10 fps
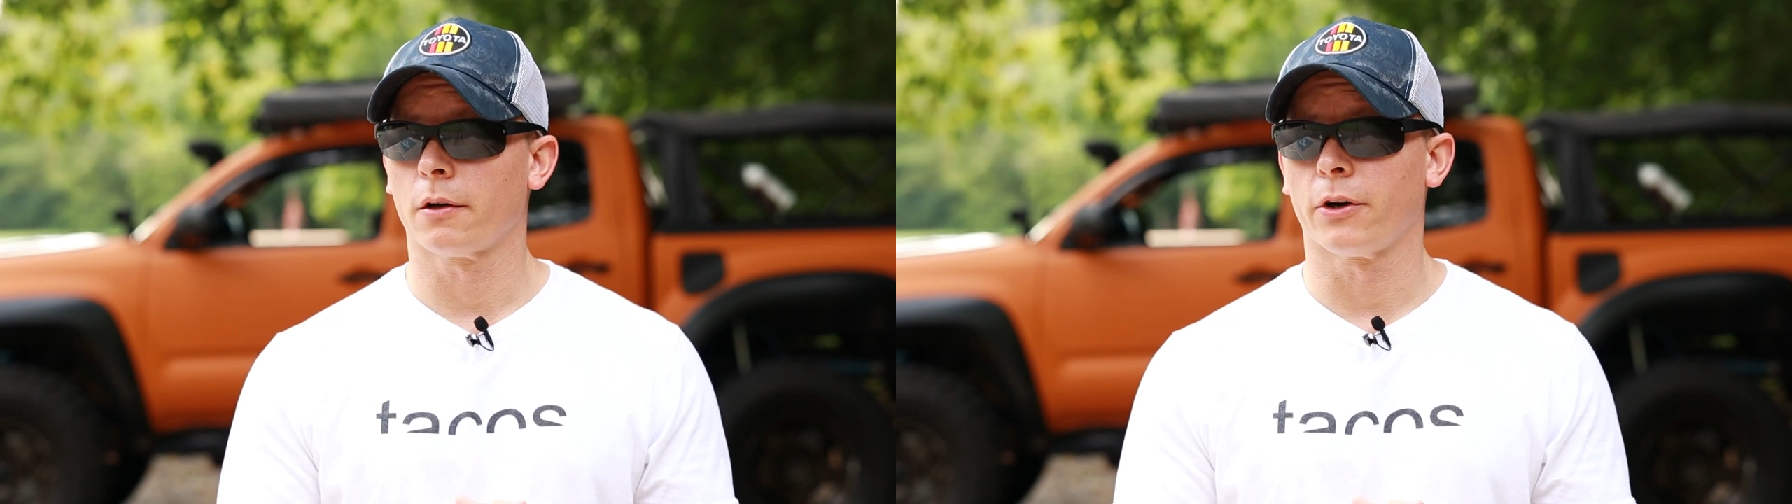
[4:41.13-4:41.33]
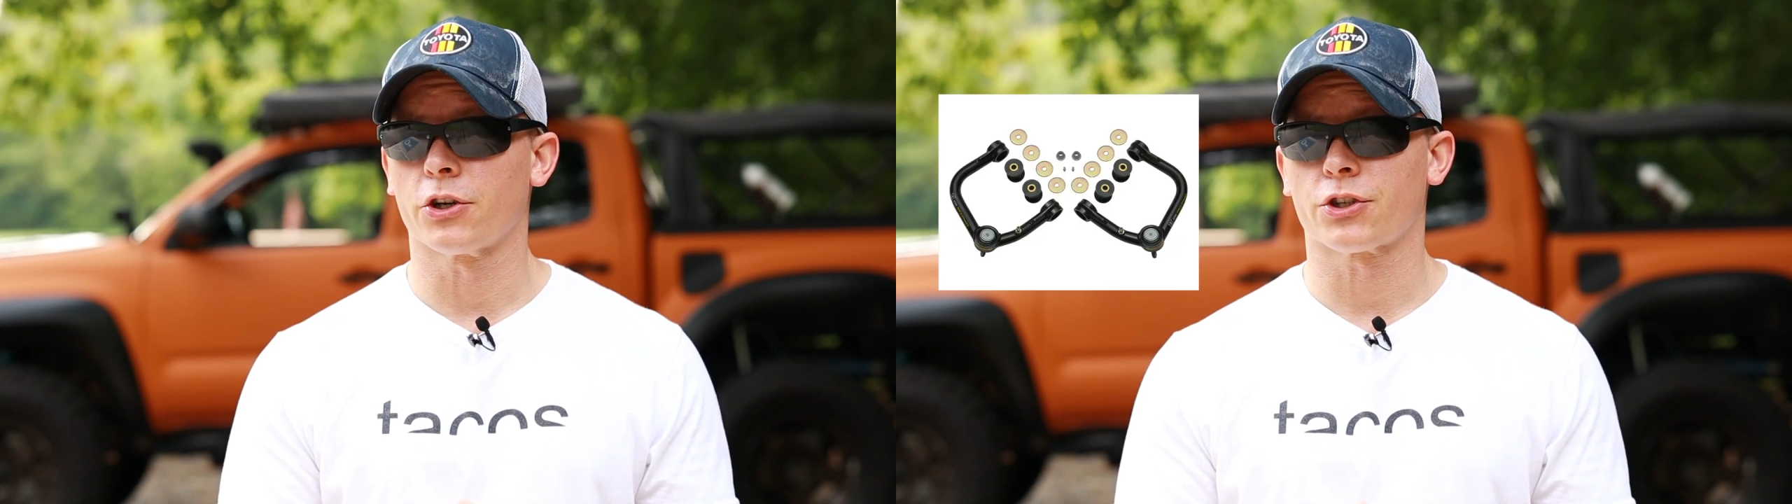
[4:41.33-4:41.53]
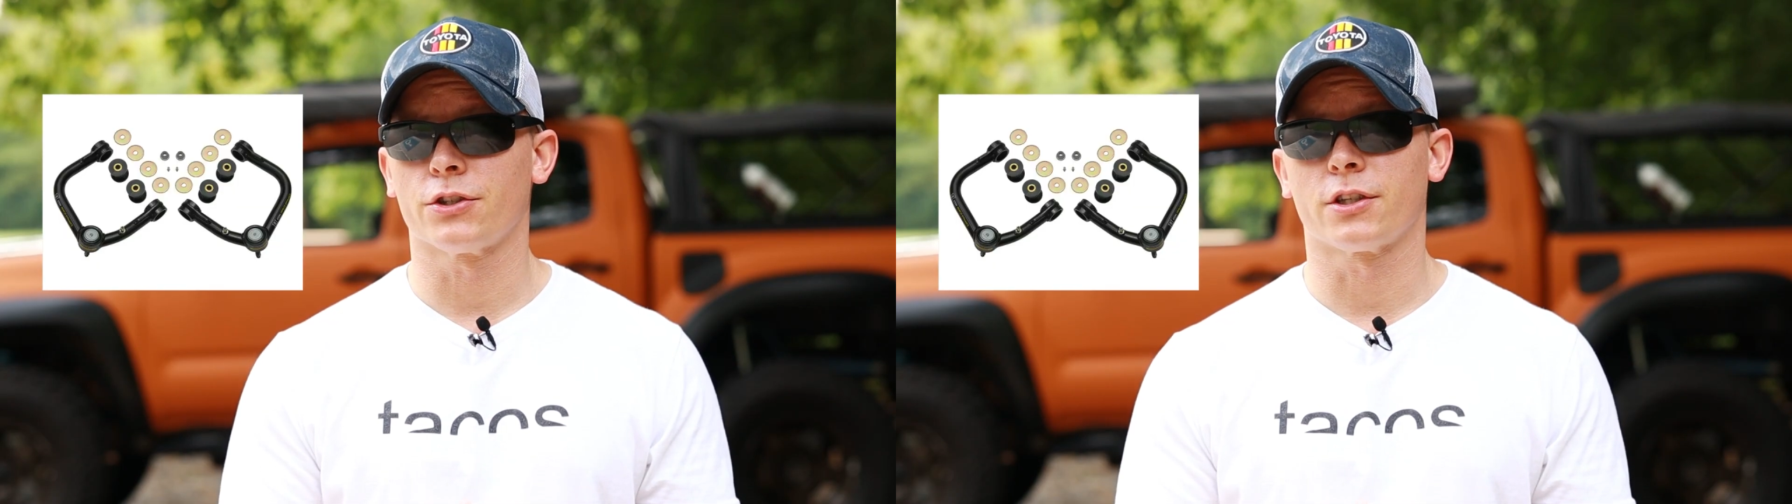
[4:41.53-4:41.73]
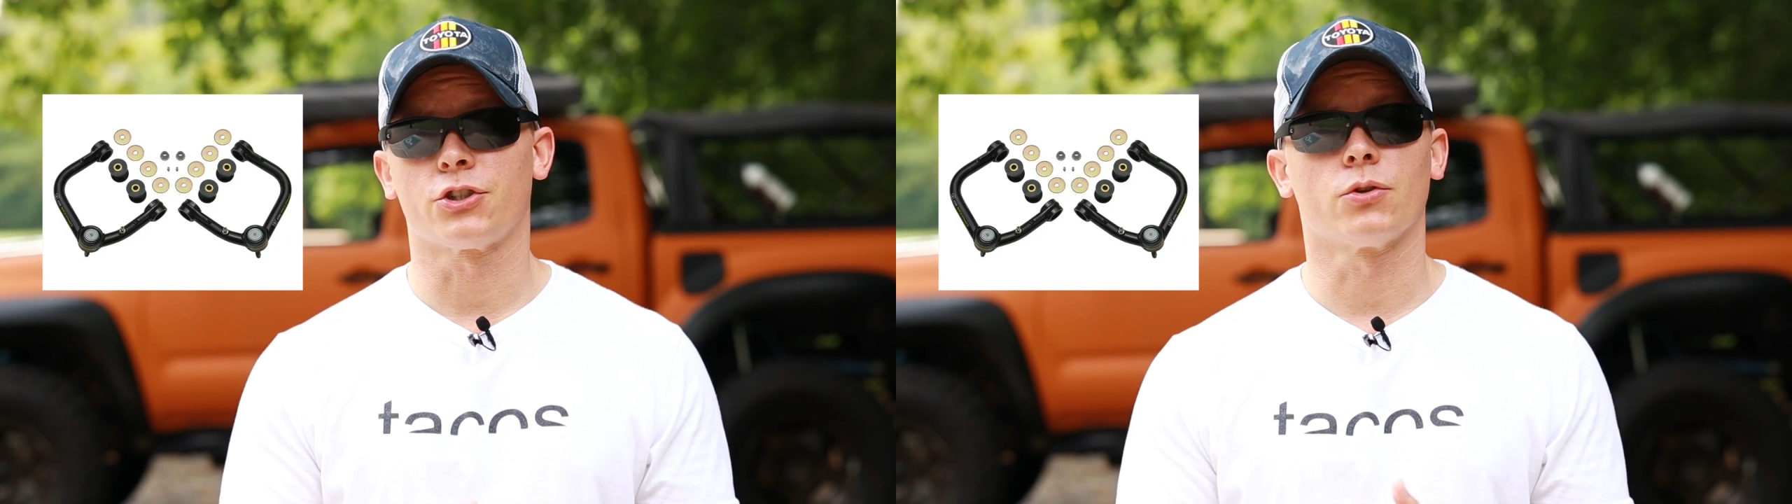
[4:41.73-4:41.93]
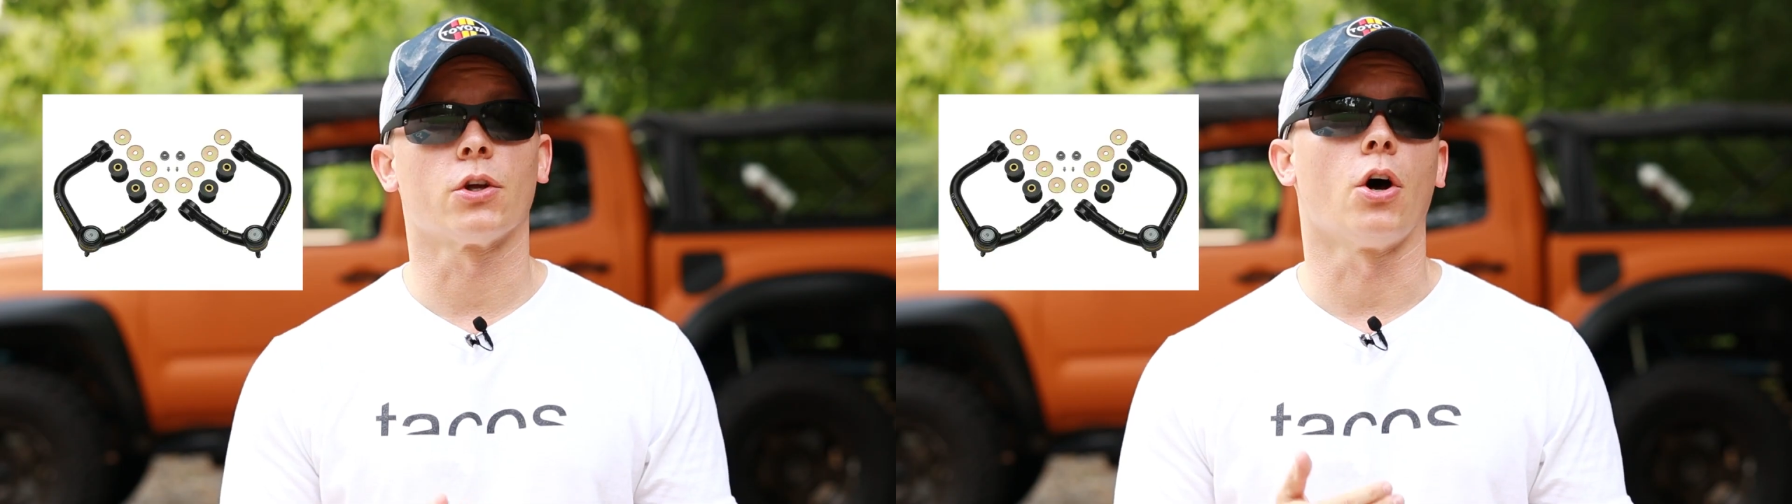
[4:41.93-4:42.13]
versions
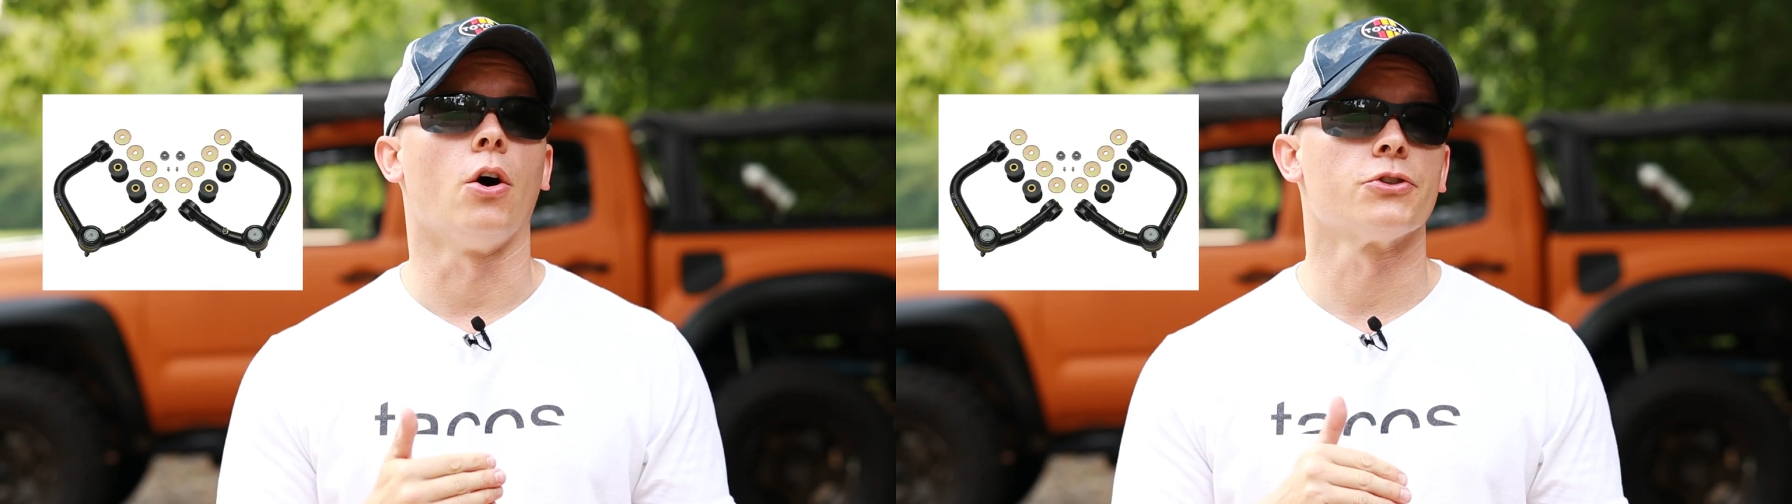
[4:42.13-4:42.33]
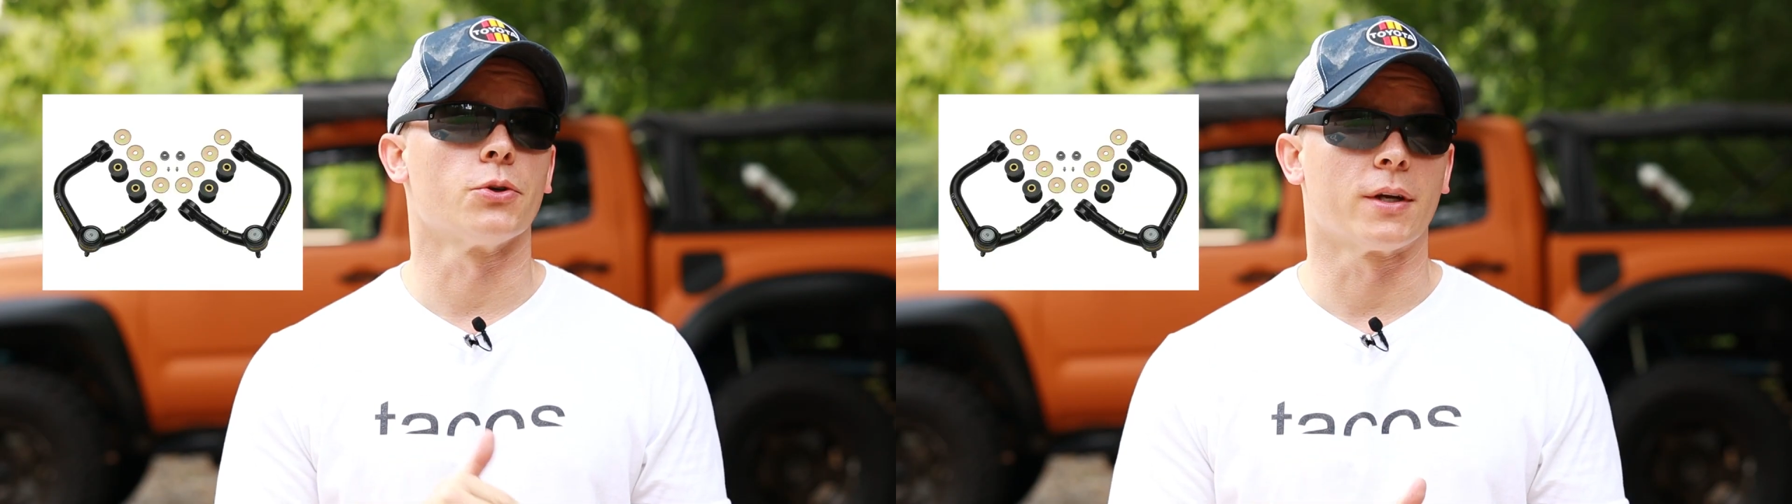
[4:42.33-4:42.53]
that you can also